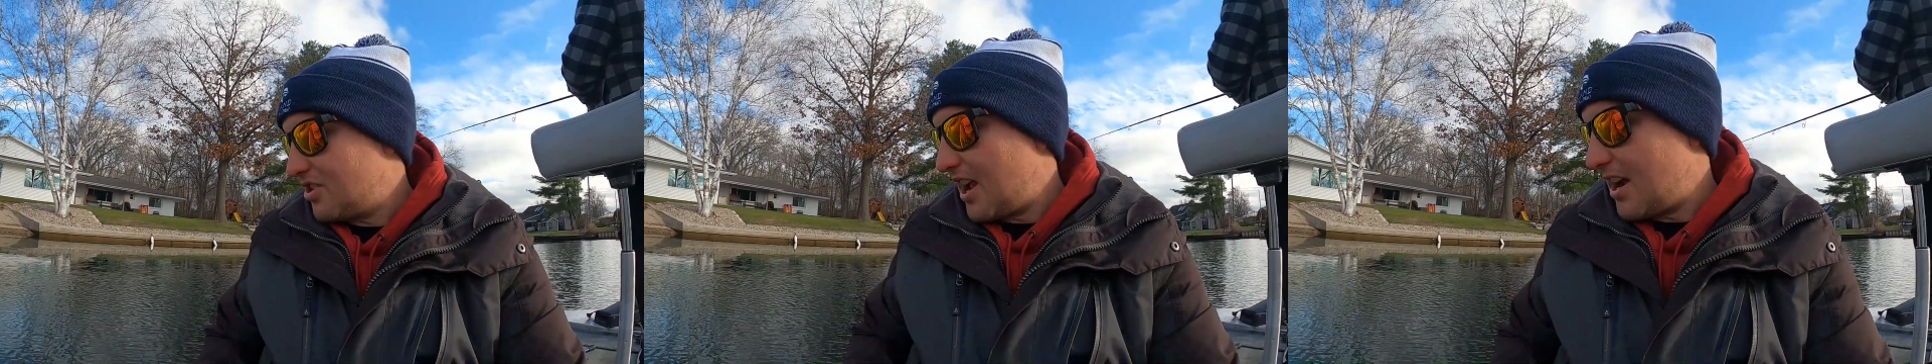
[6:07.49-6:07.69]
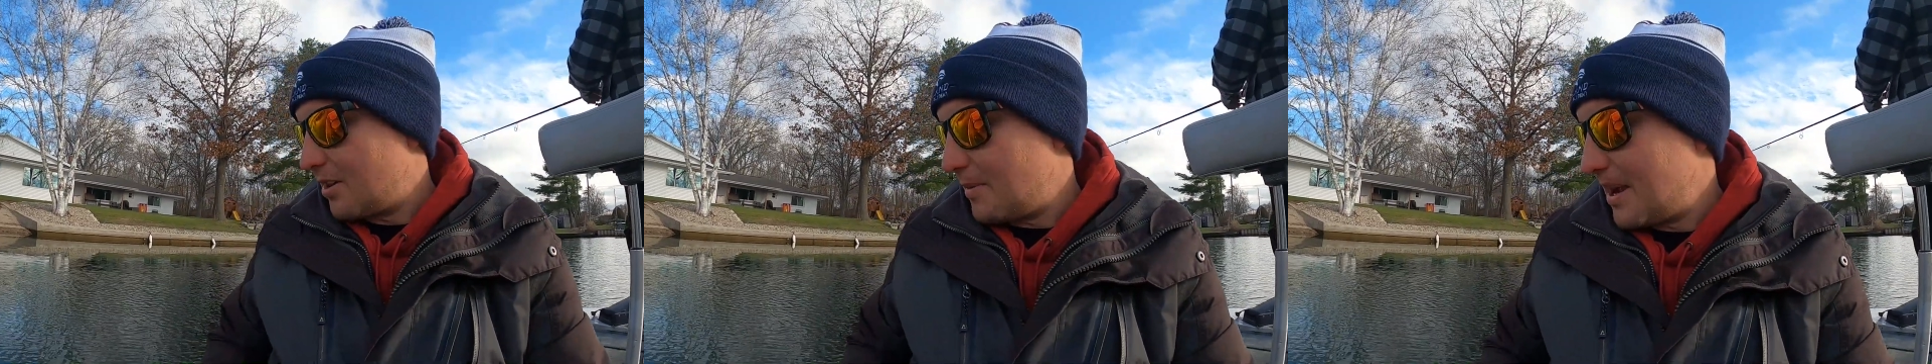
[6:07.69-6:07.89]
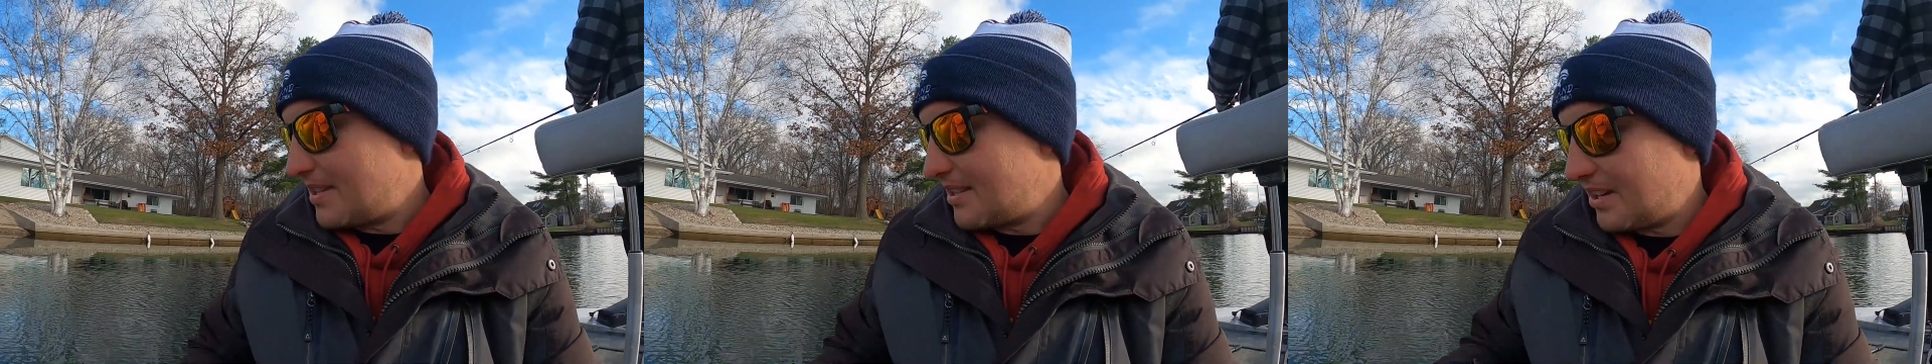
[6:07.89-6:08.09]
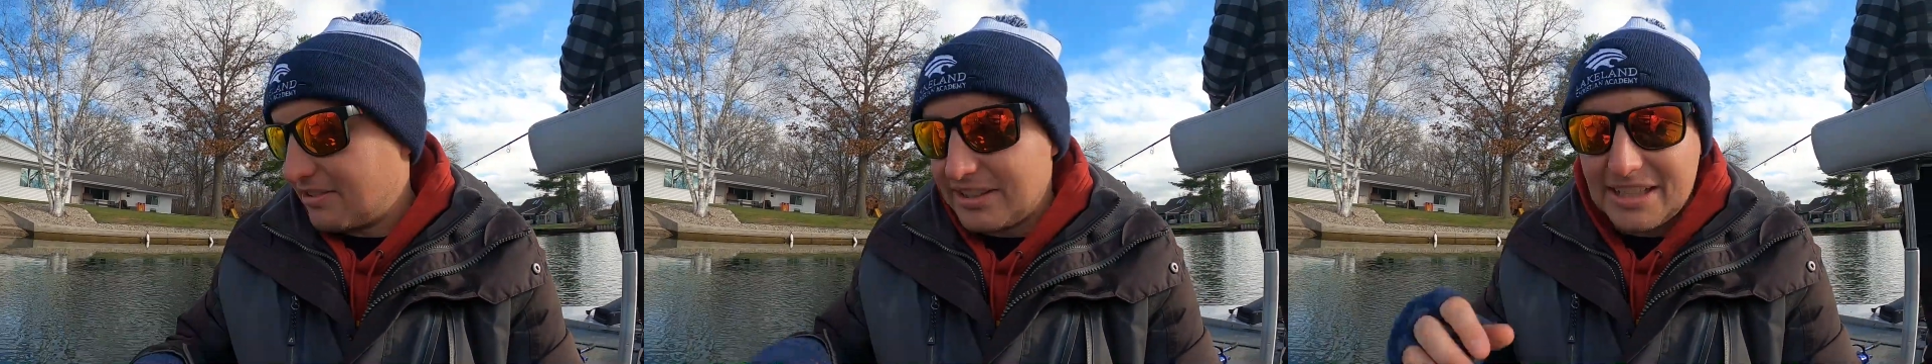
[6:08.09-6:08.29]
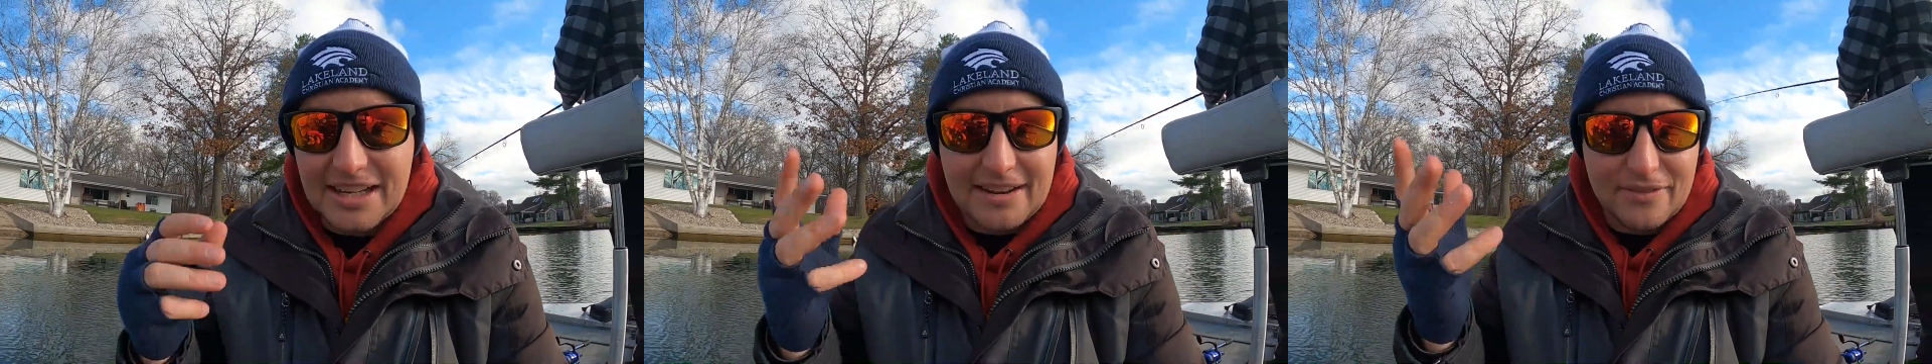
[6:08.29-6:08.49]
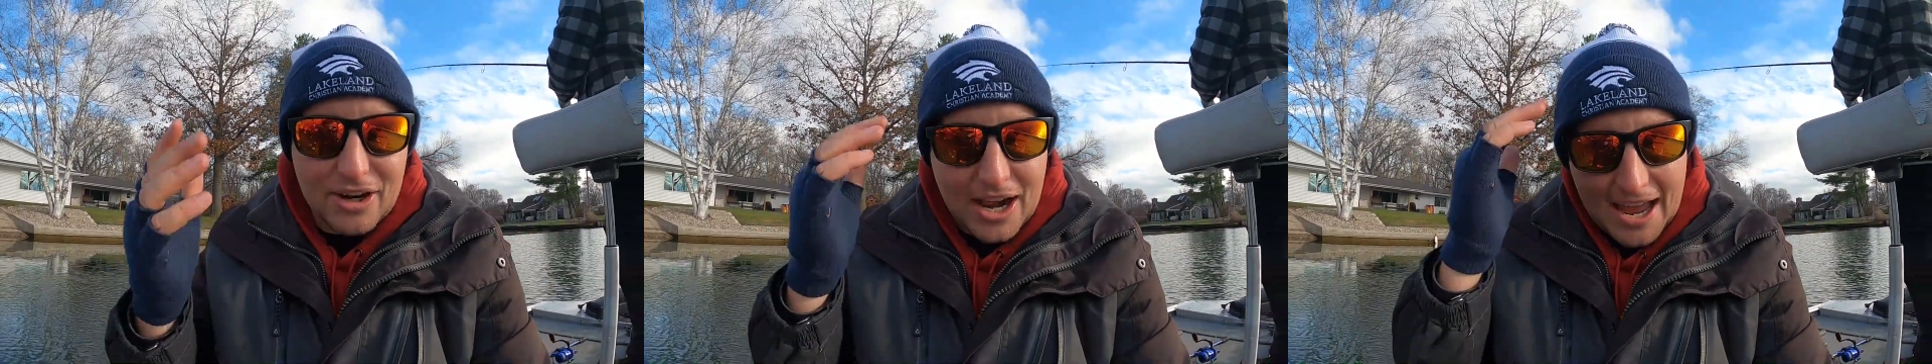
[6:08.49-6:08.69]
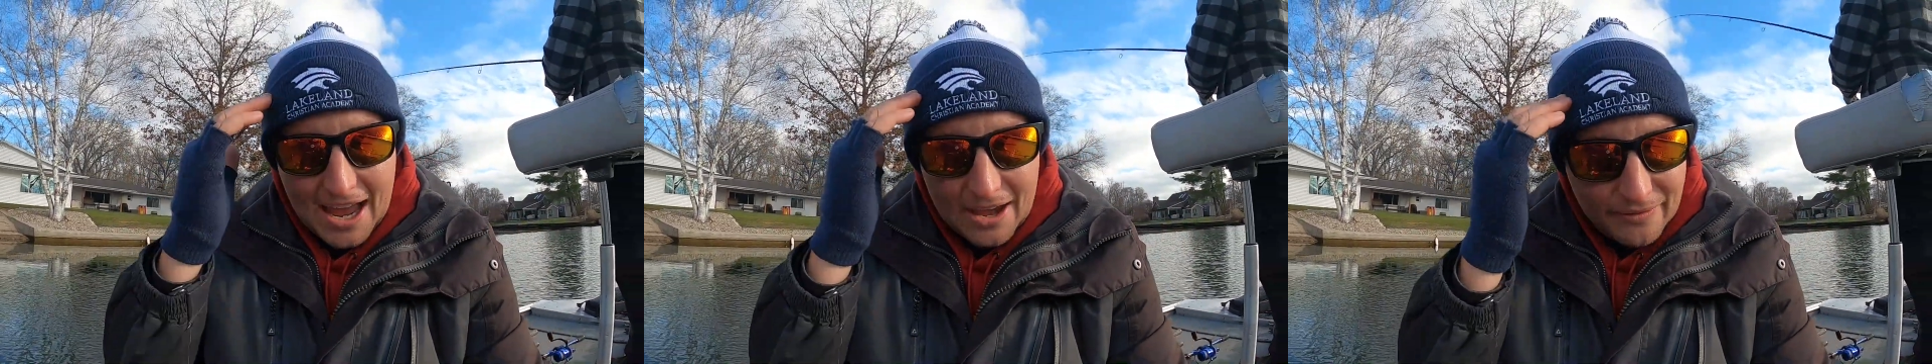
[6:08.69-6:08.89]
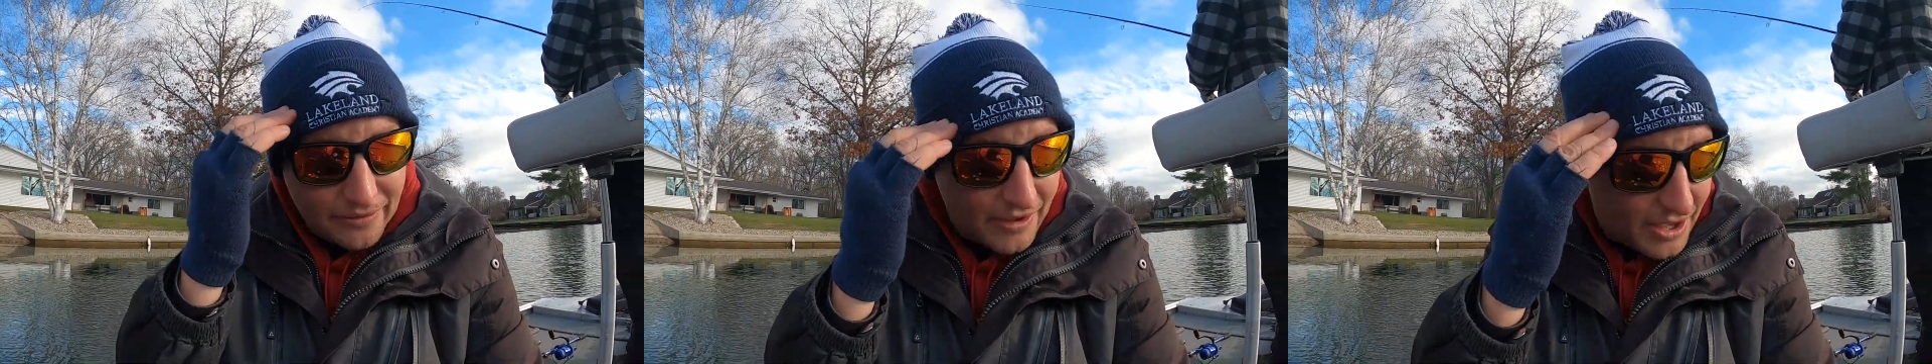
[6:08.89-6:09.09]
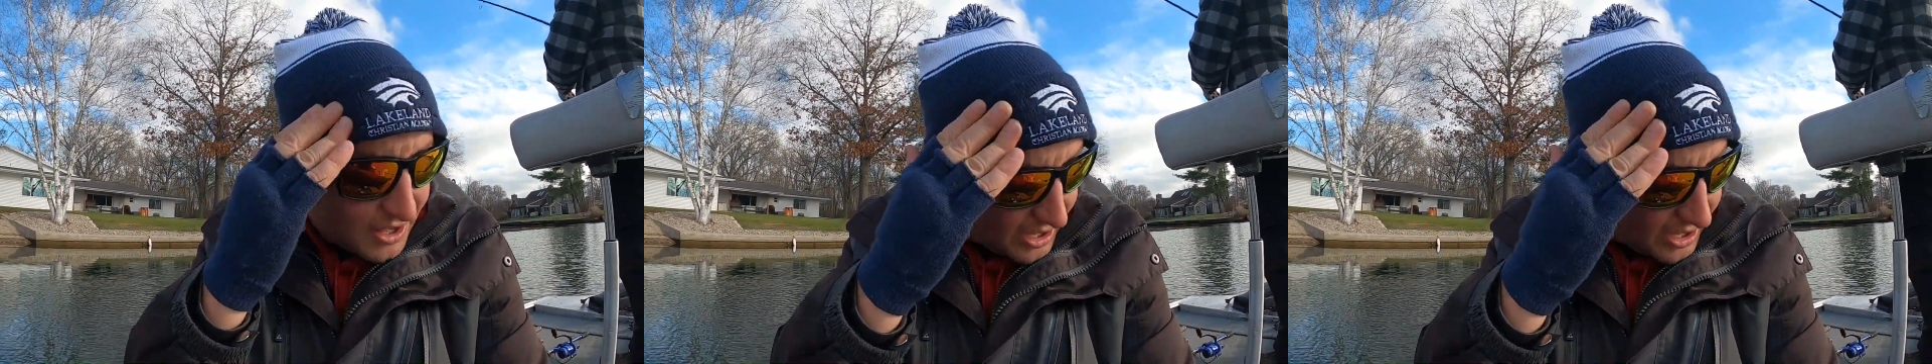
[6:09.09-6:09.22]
chatterbaits. I really never have.